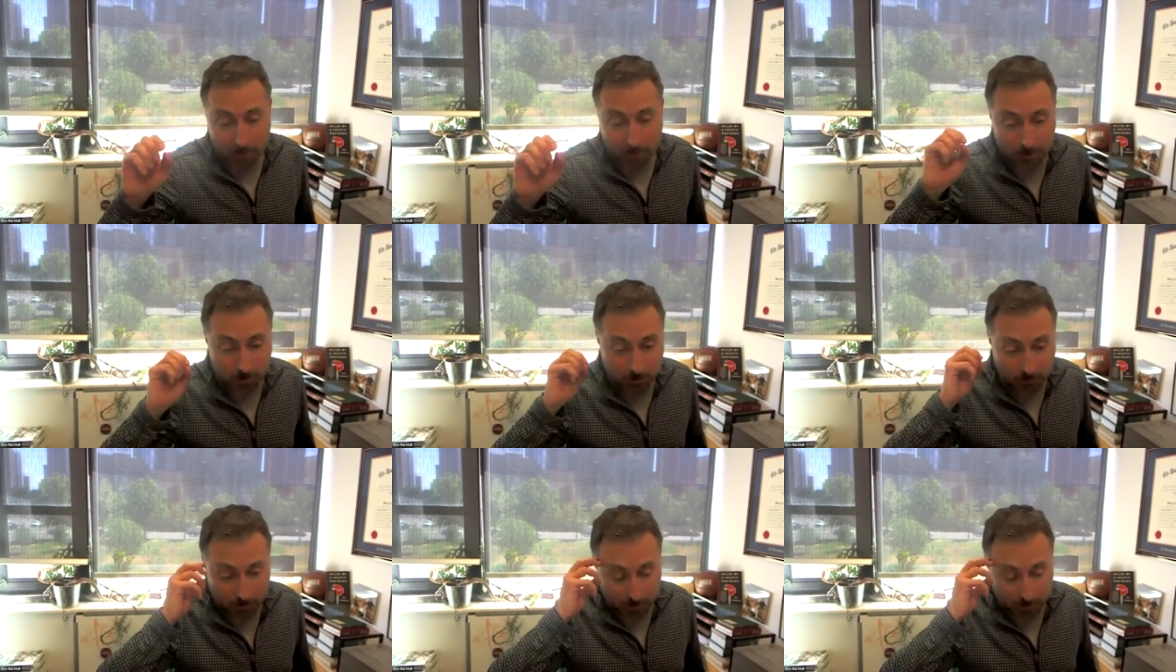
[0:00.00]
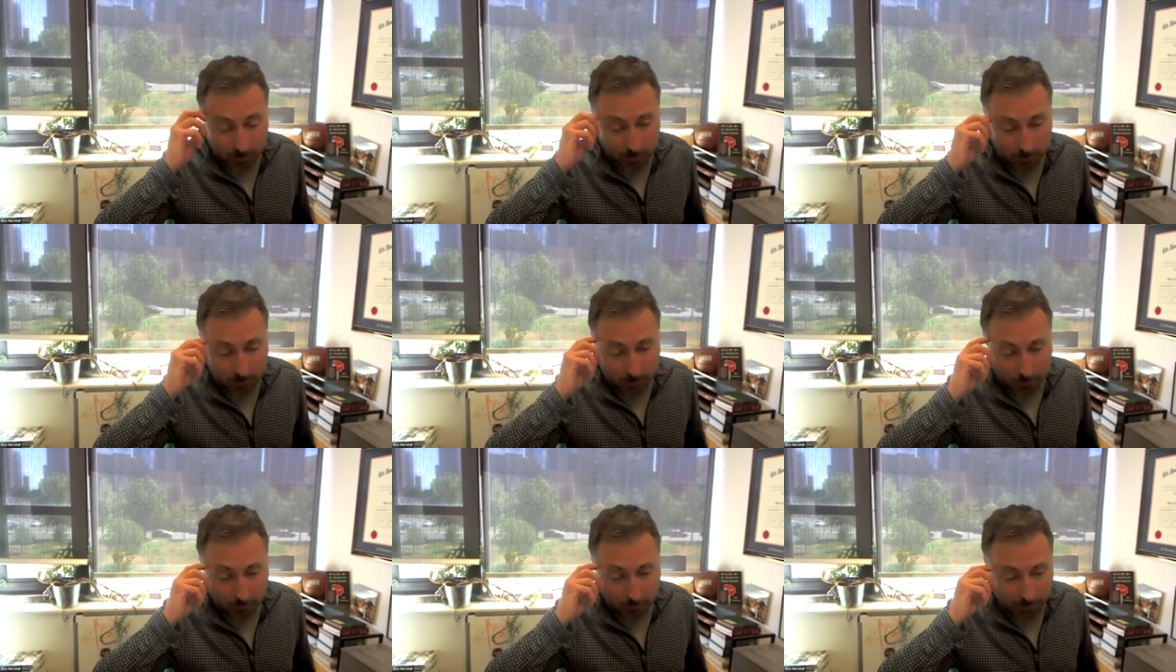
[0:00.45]
to UConn
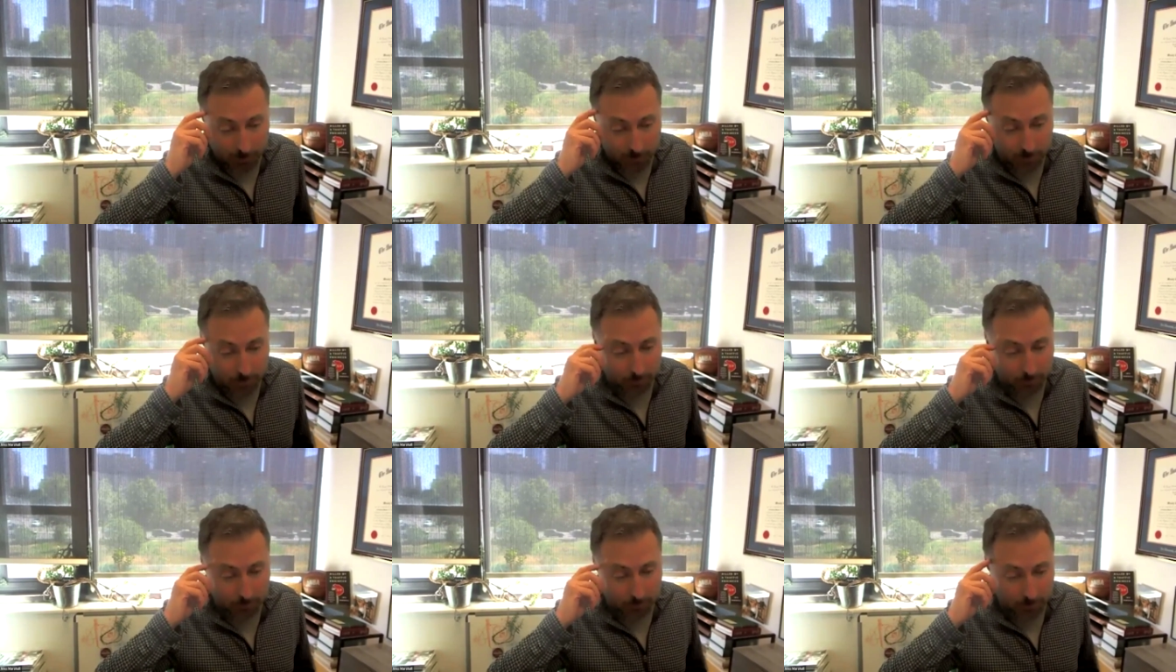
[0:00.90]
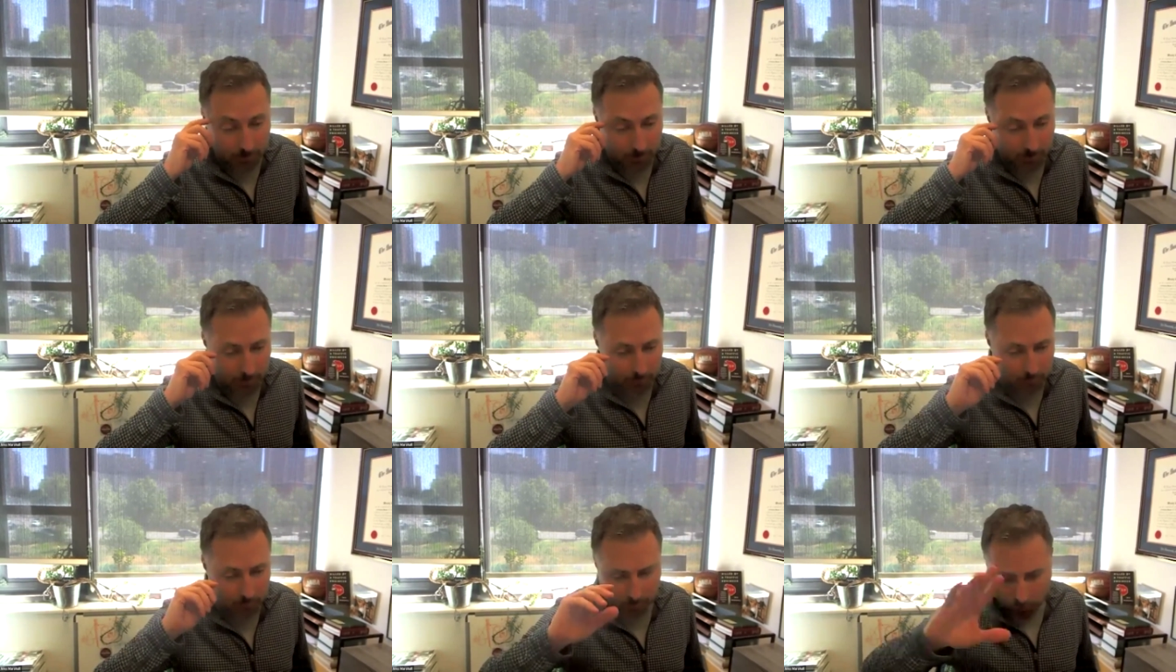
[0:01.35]
as a grad student,
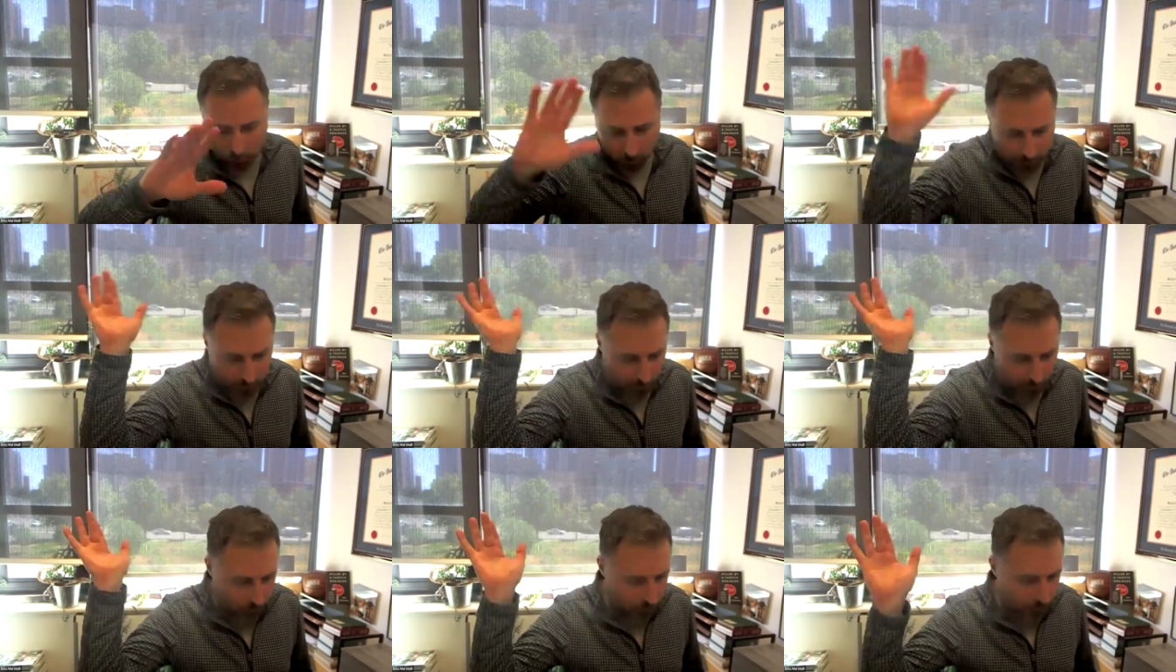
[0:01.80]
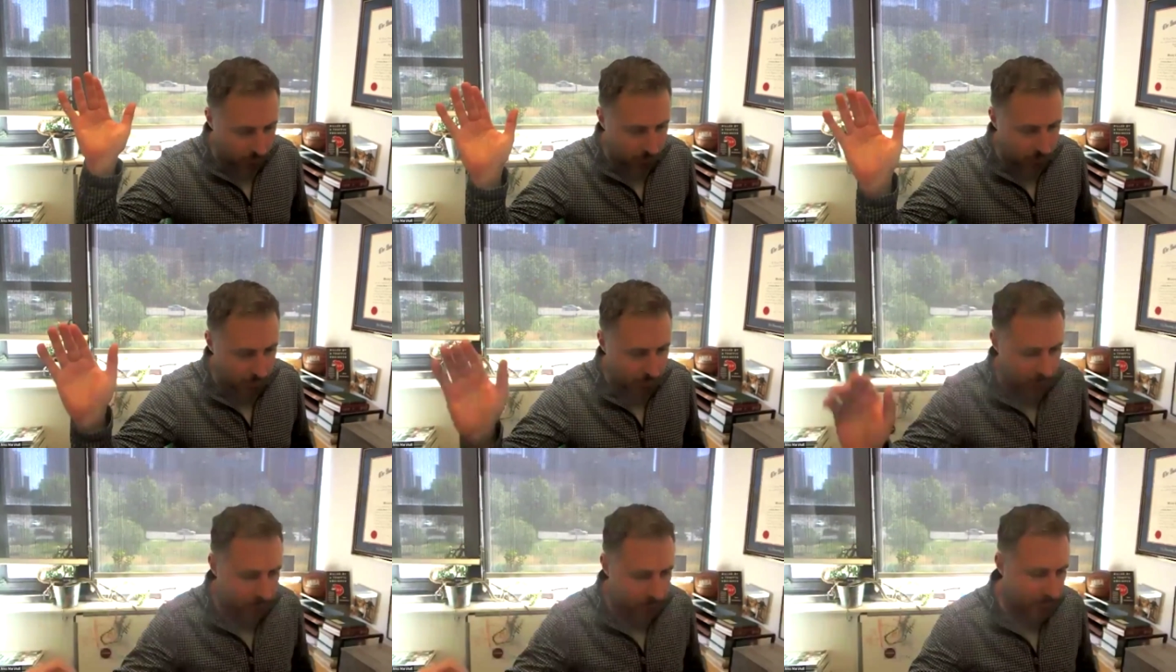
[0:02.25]
Norman
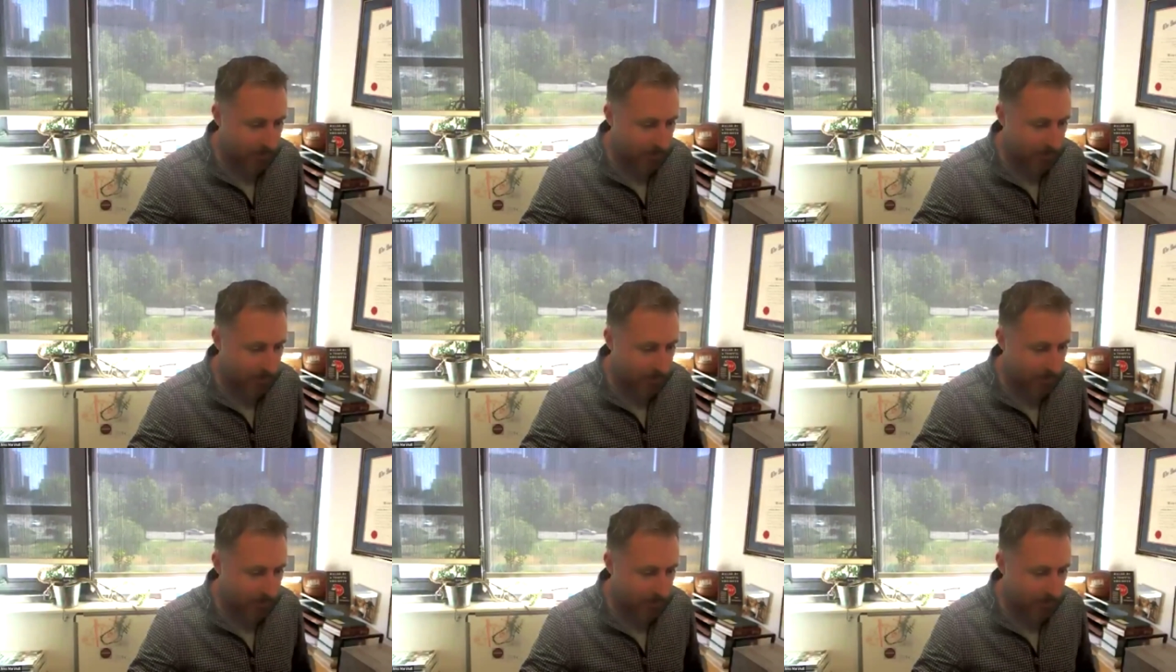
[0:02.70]
was